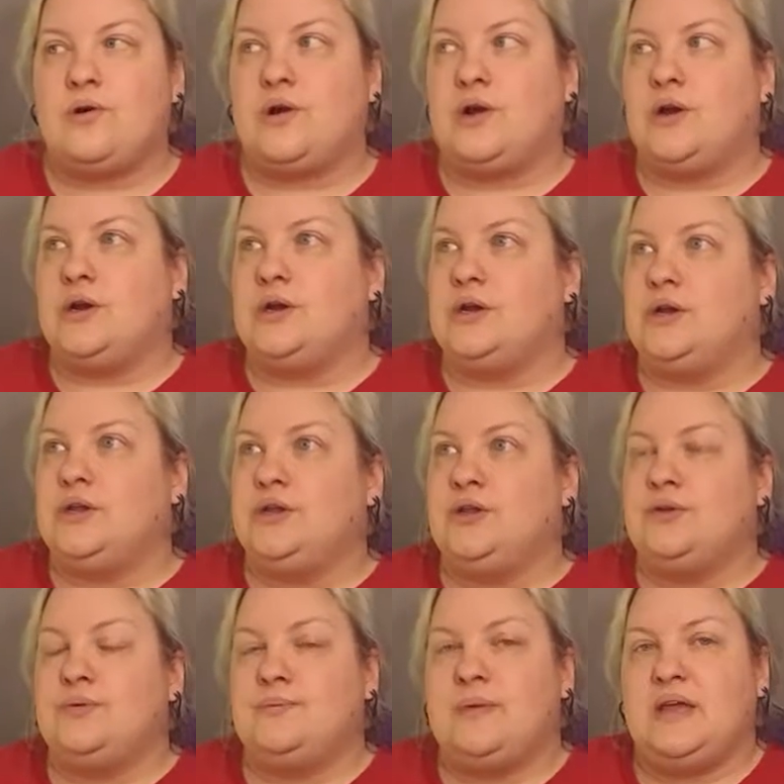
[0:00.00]

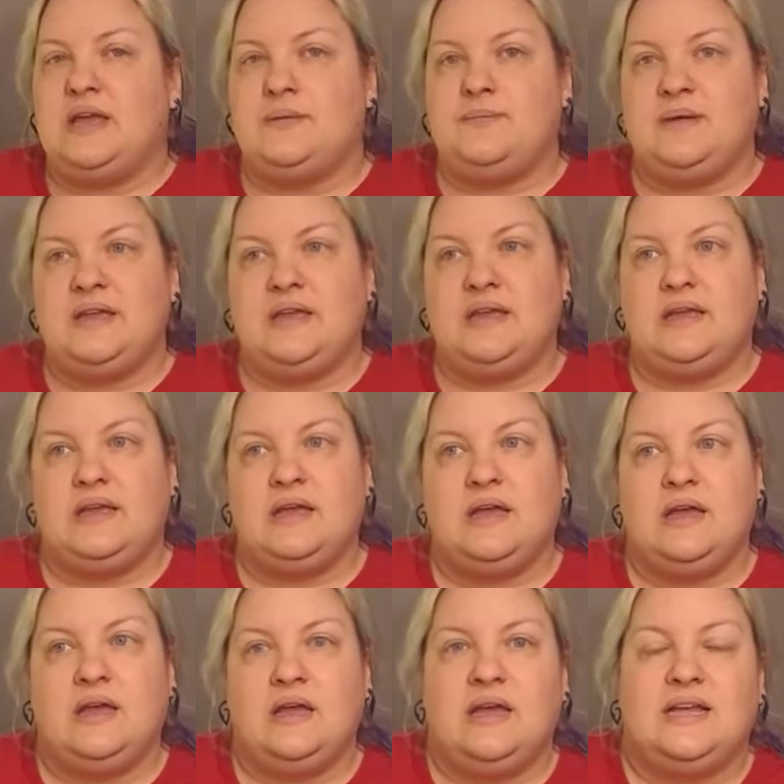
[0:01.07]
or you may
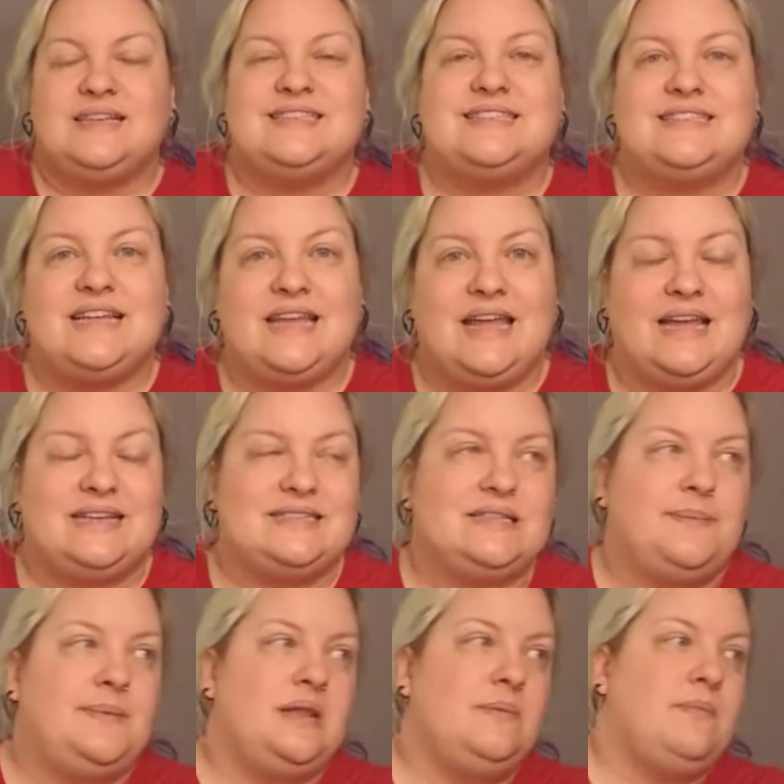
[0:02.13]
be
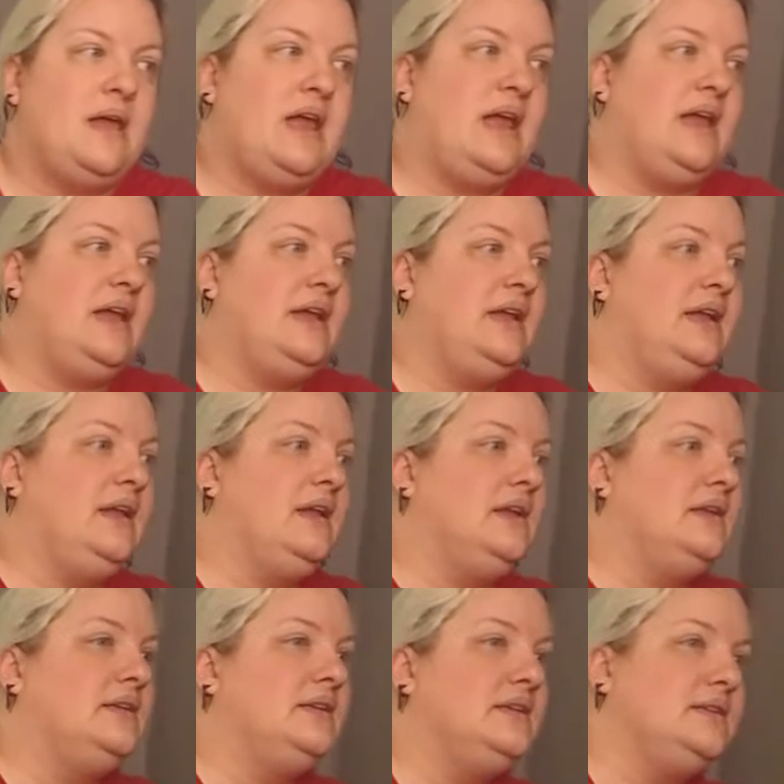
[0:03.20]
singing. Somebody
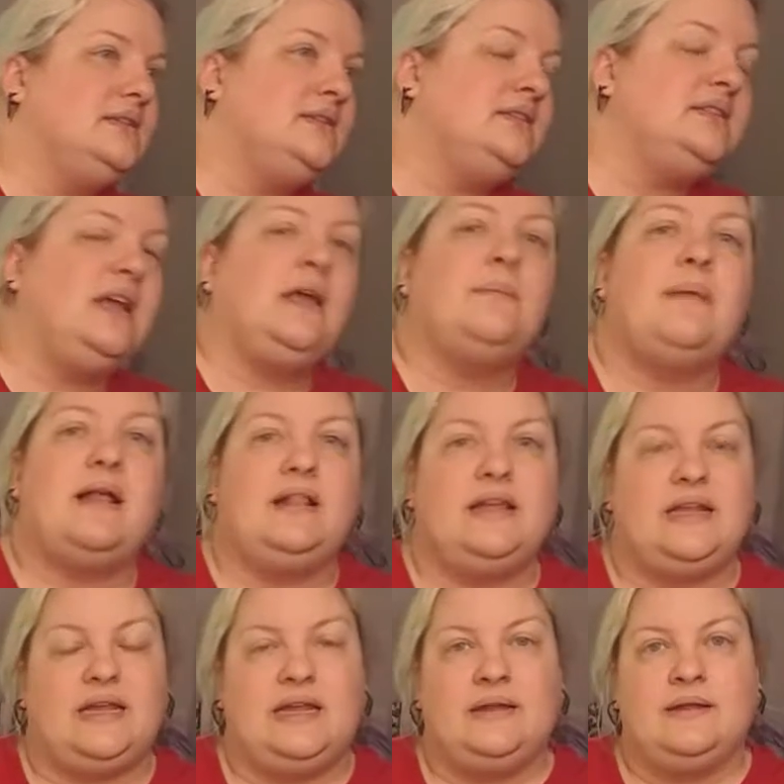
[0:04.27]
may sing a
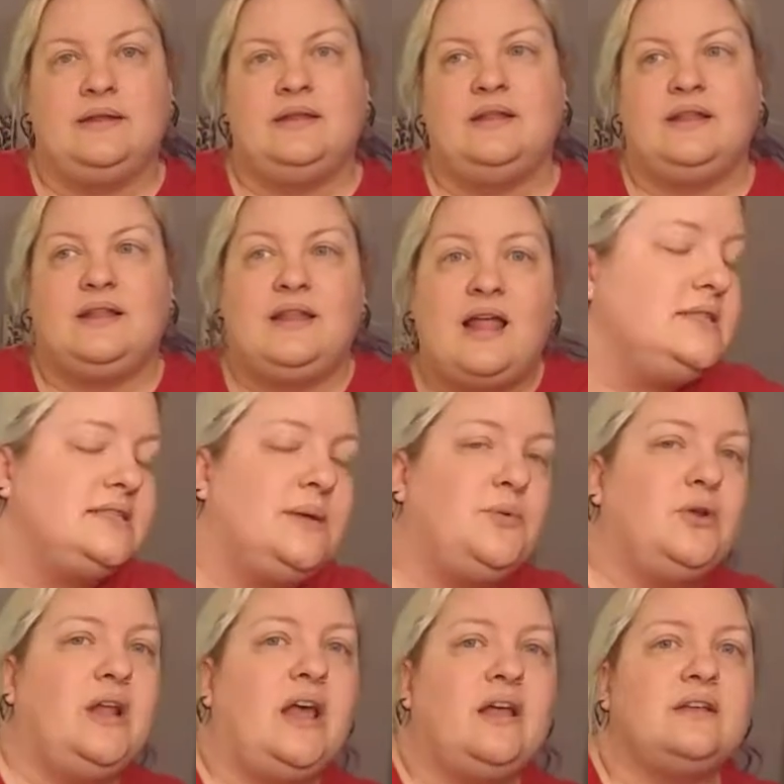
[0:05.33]
melody
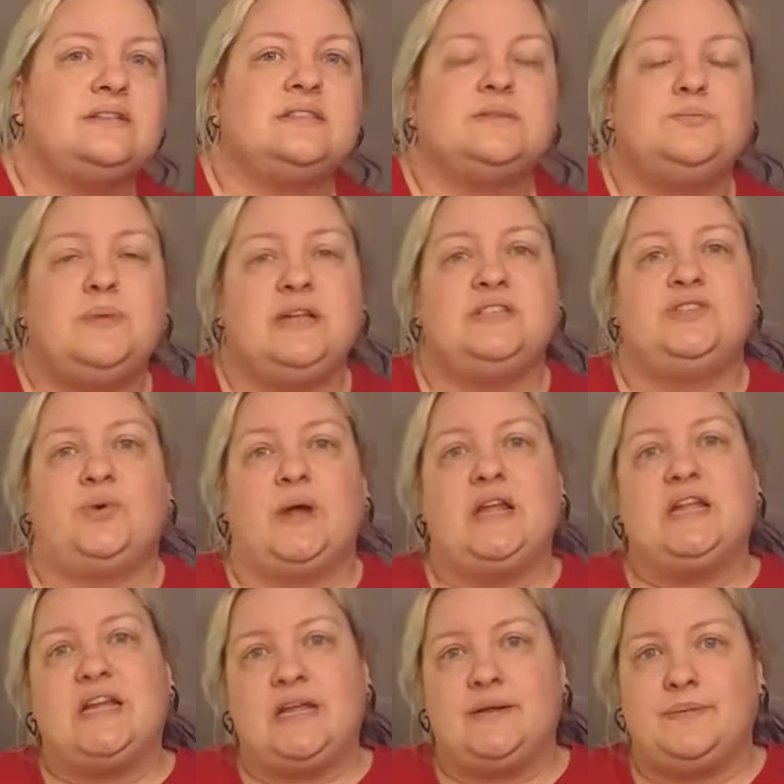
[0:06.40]
and someone else may
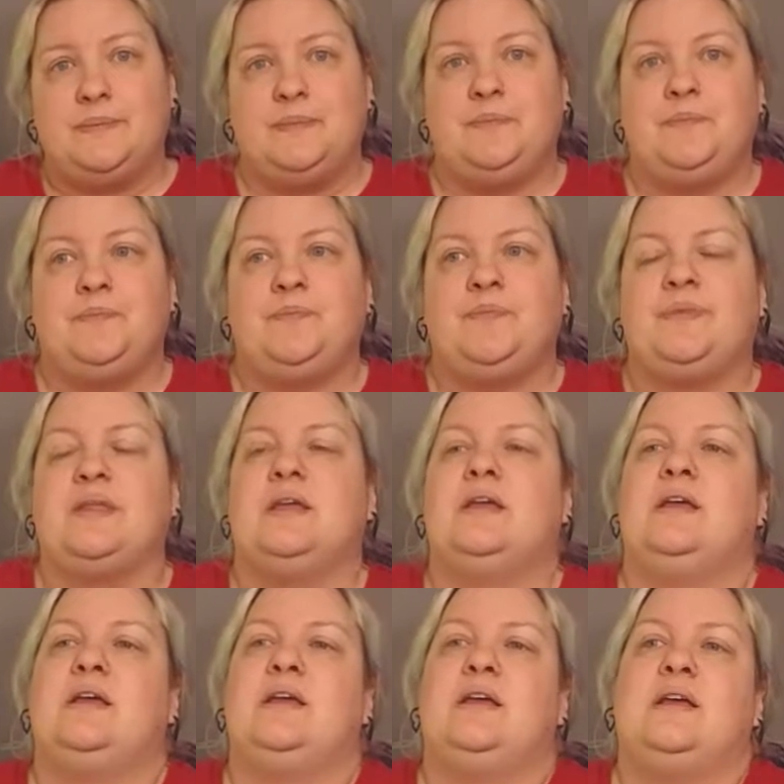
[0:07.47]
join in.
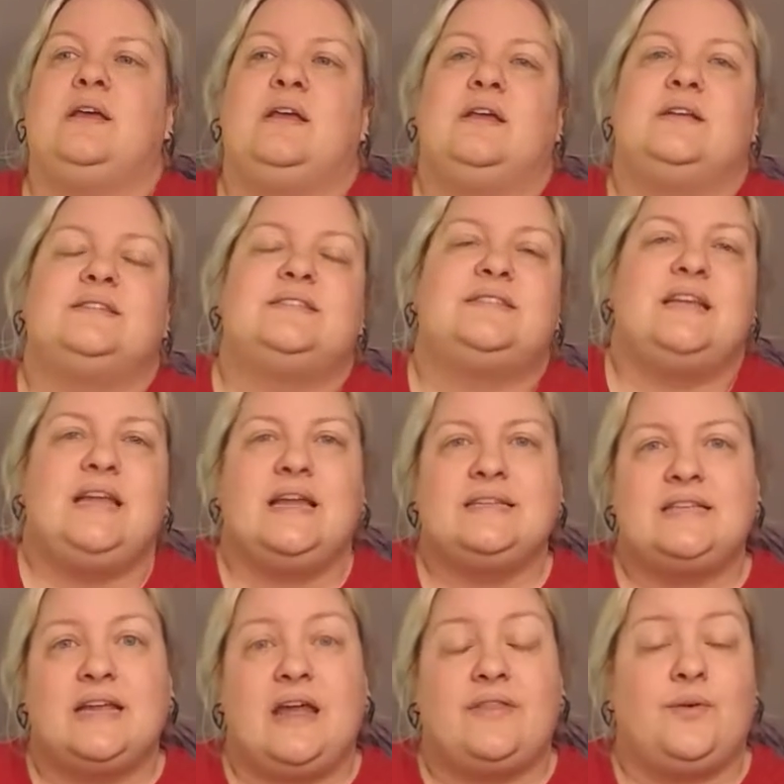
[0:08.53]

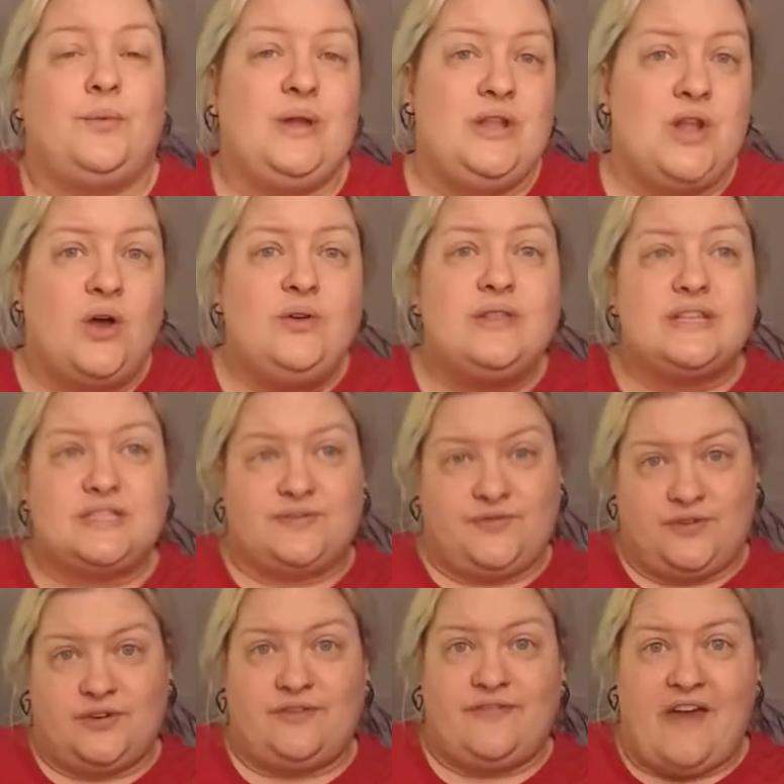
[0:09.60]
Singing together, we know
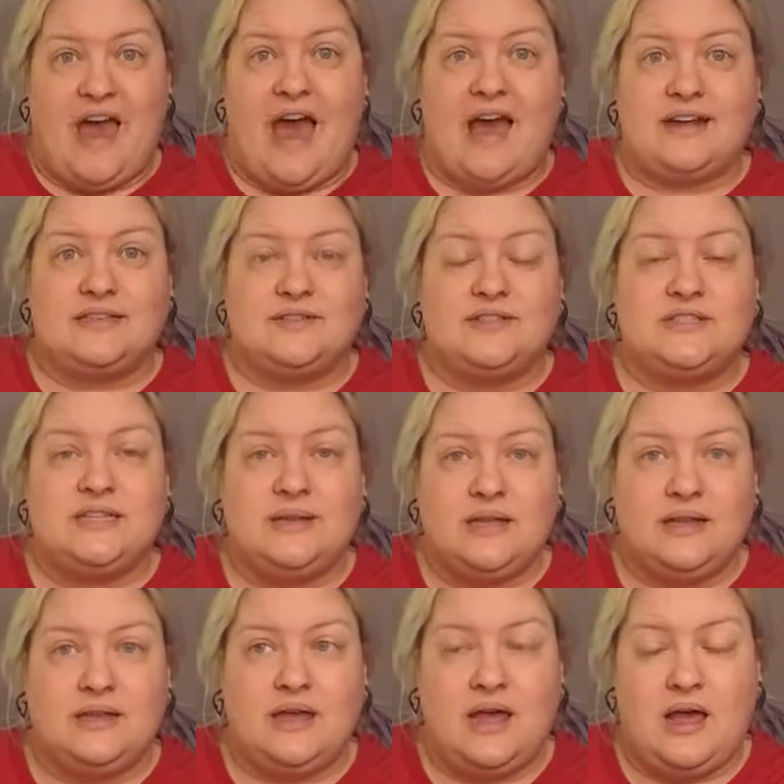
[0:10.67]
this for a fact,
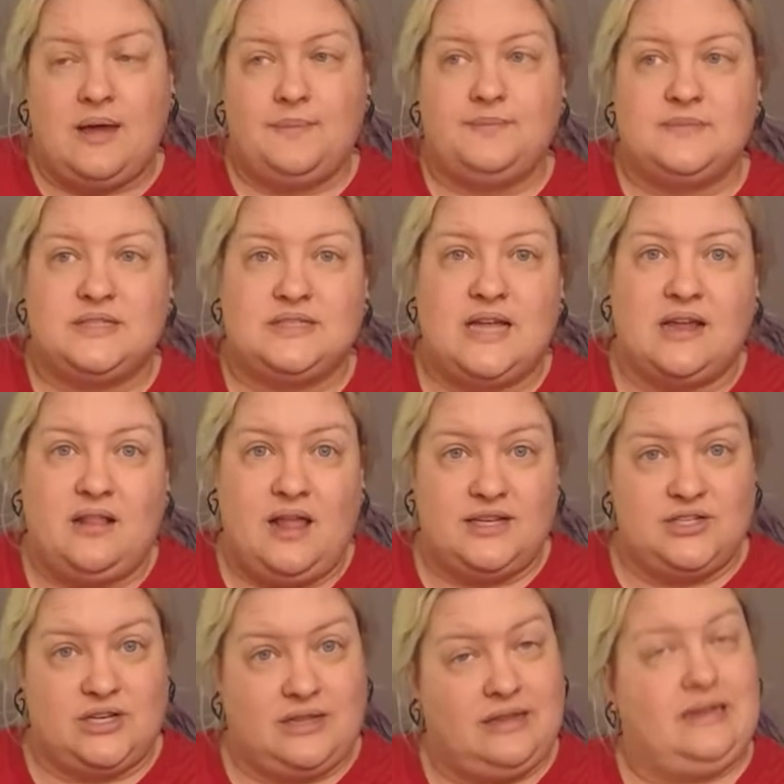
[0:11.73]

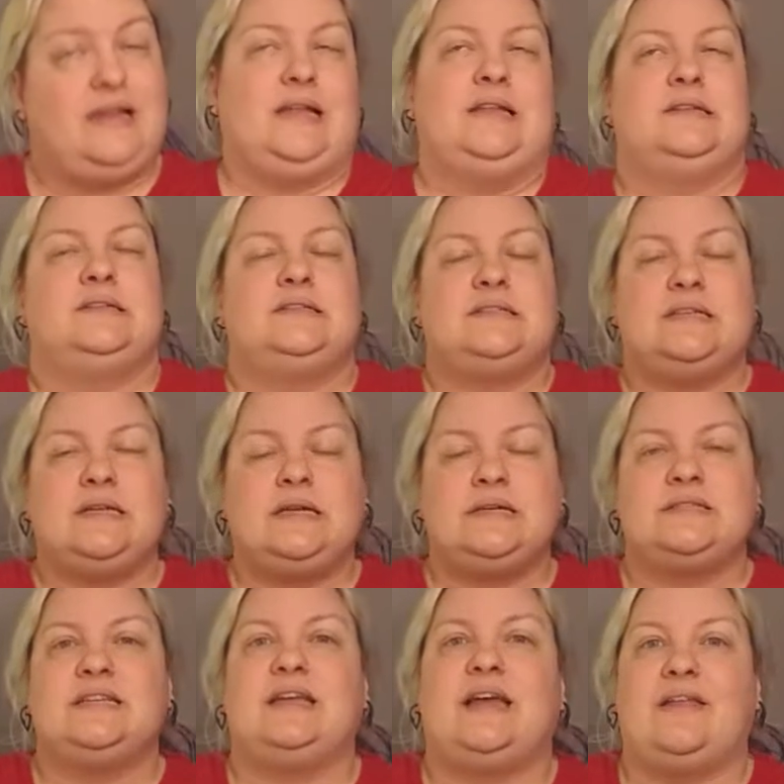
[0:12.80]
psychologically,
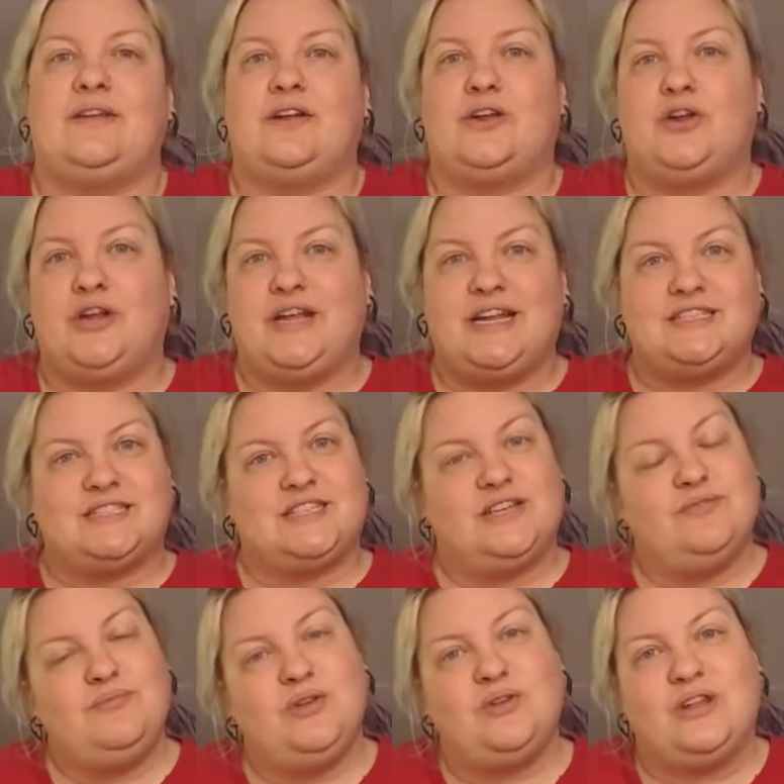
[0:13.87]
singing together
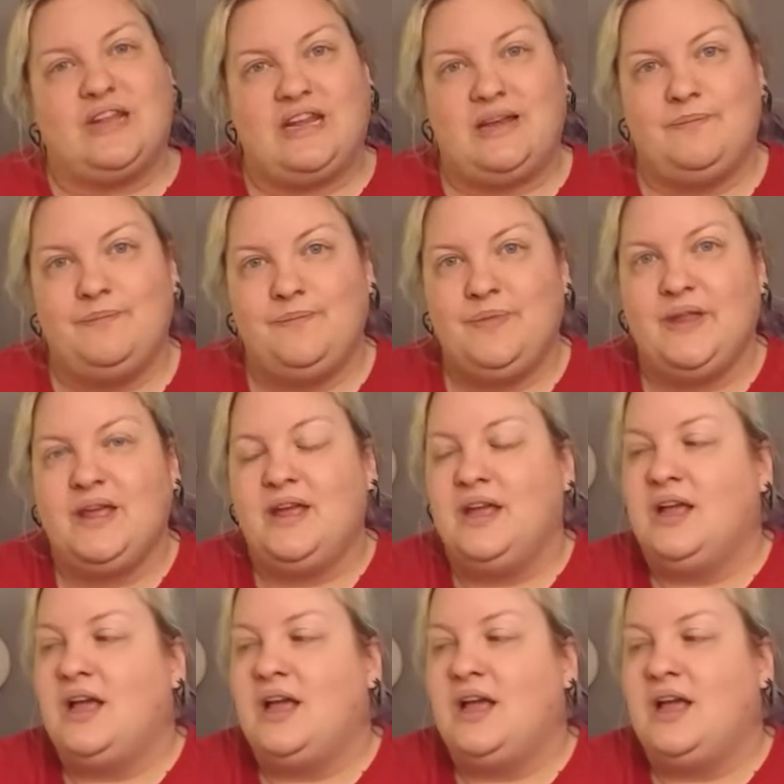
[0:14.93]
creates community.